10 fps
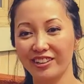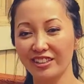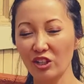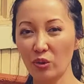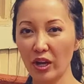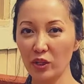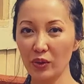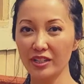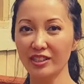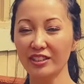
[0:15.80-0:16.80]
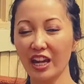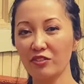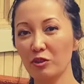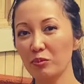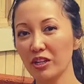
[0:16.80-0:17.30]
So, anyways, aside
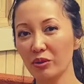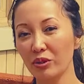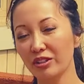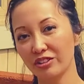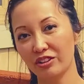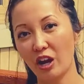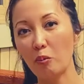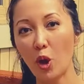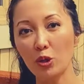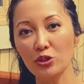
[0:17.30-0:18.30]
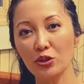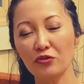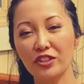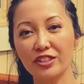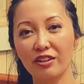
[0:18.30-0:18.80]
from being a realtor, I'm also a
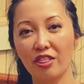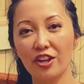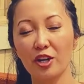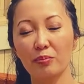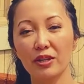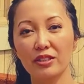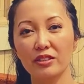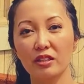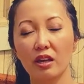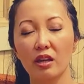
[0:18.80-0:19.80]
physical therapist.